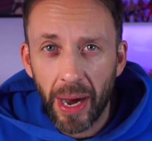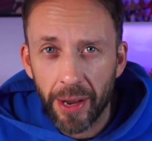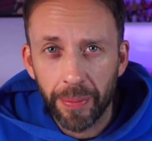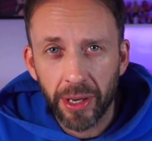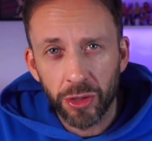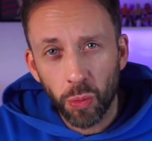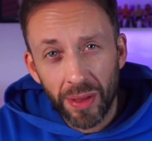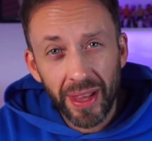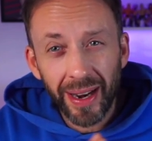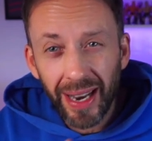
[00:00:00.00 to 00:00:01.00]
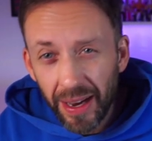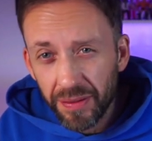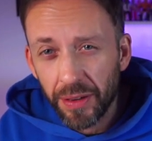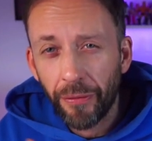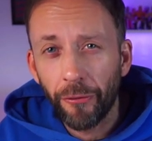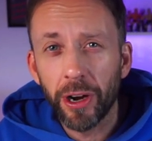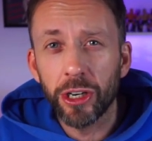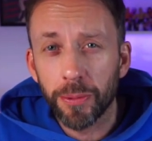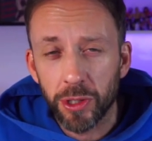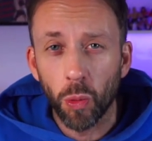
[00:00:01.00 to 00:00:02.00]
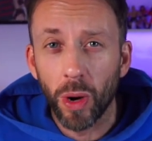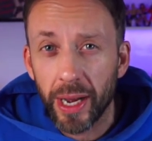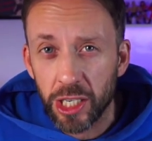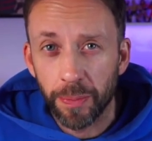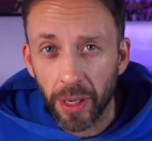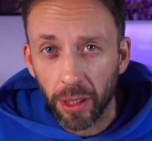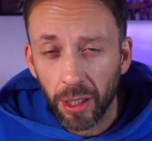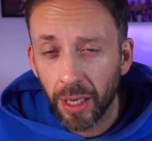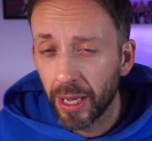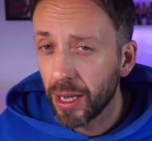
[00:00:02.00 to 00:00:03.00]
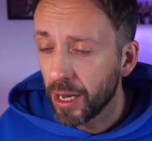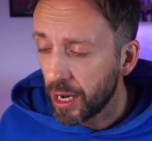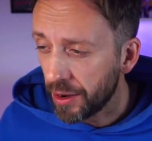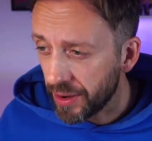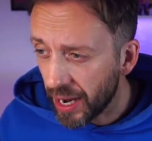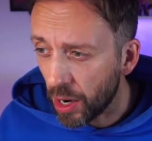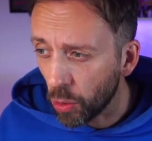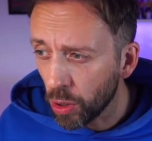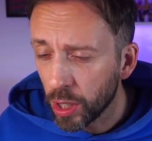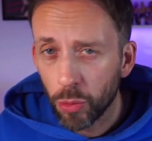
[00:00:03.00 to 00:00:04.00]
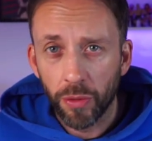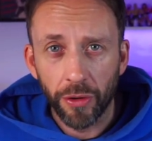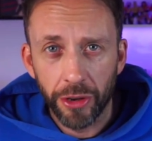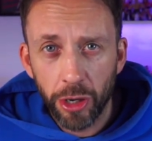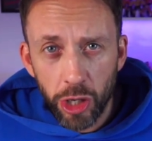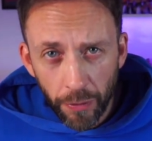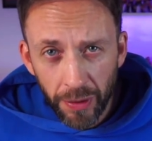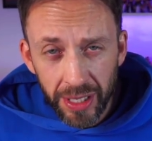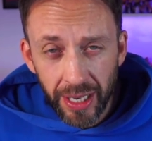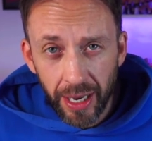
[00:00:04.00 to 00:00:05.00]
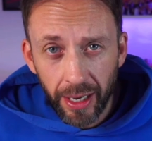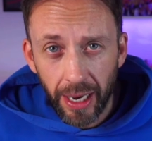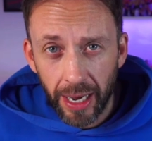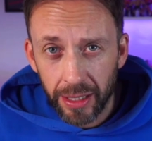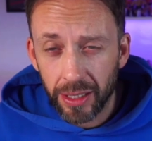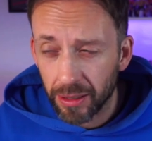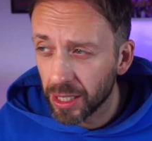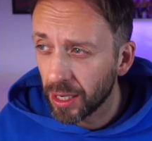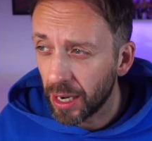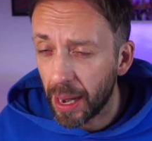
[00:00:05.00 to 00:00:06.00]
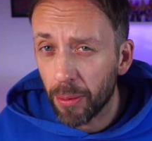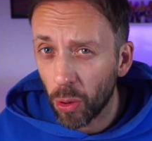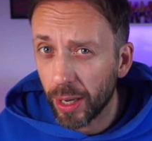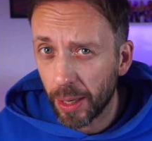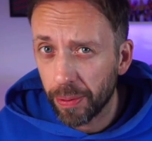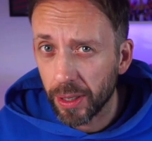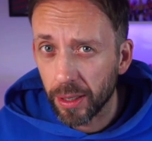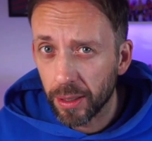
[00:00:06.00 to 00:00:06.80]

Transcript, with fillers: bad, because when they left, it freed up some wage bill. And now we've got the new youth intake, and I'm quite happy.